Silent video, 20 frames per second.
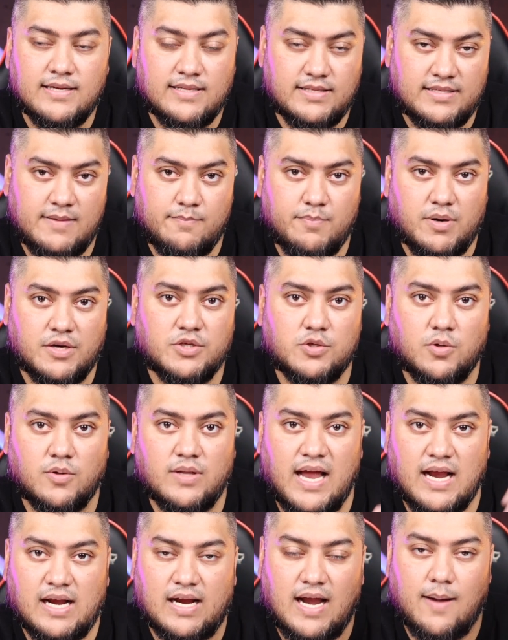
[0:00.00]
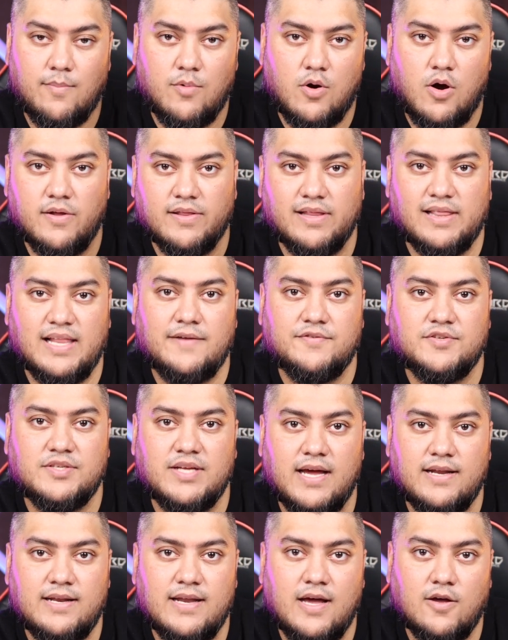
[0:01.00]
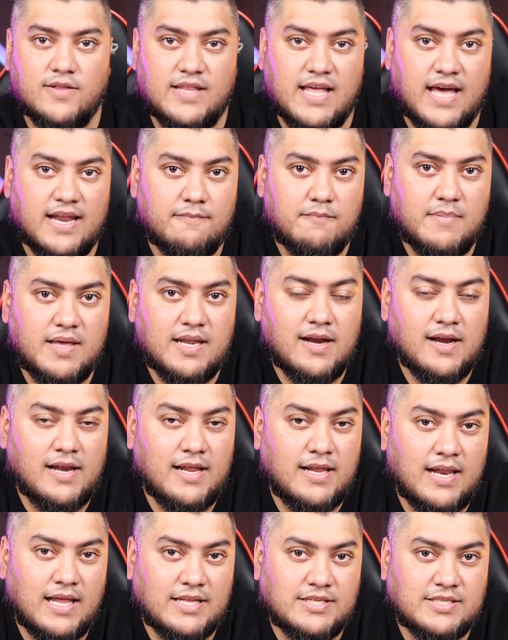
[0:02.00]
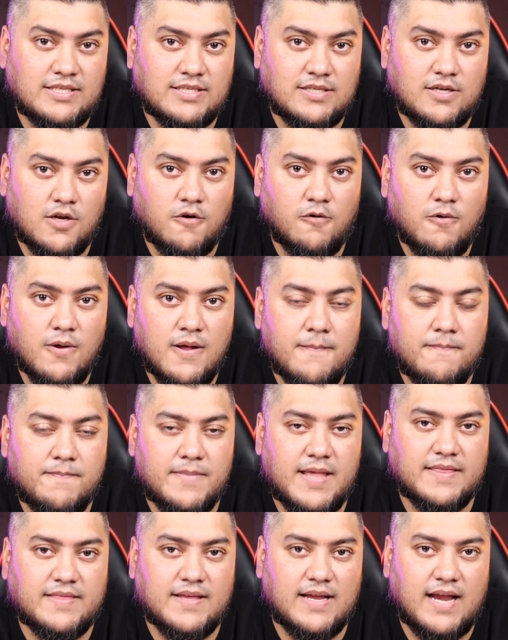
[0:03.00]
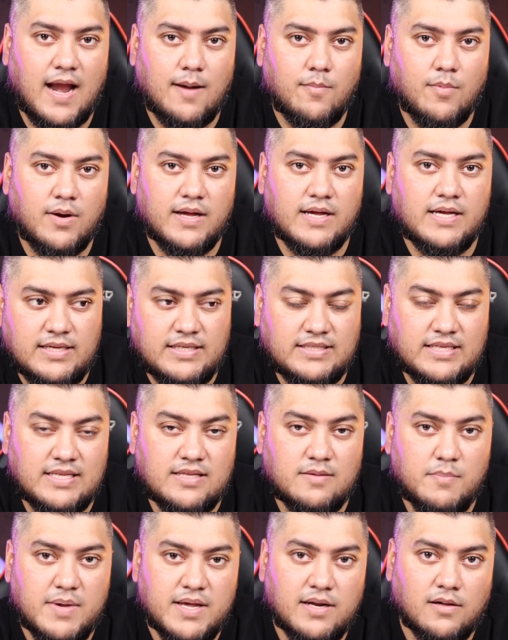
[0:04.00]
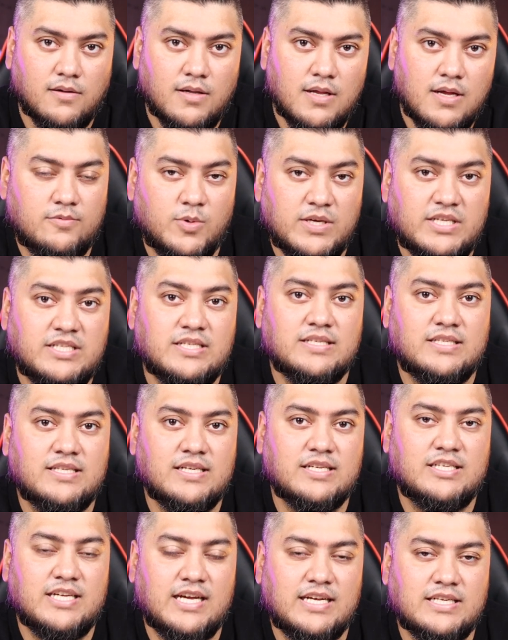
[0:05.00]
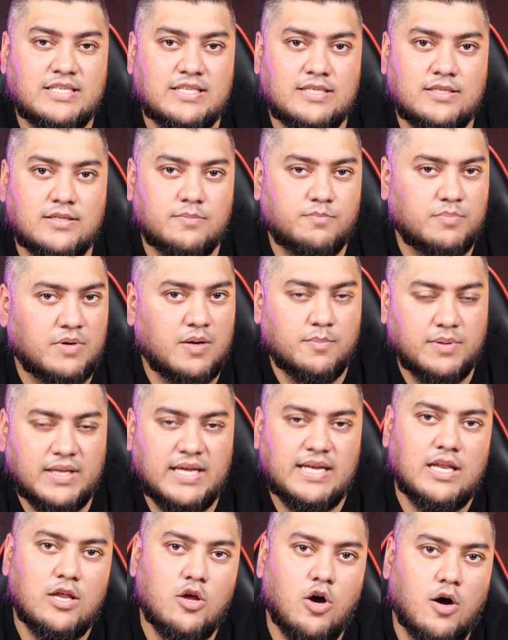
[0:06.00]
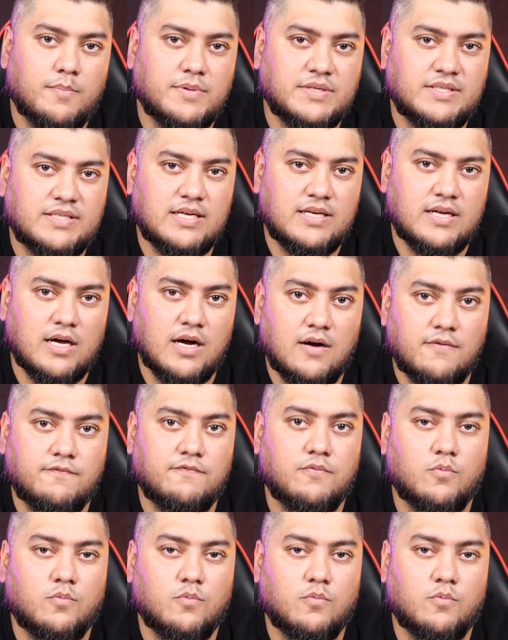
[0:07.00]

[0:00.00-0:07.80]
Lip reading: the punch hole camera on the left side. Now that immediately lets us know that the camera is in the middle, which suggests completely opposite of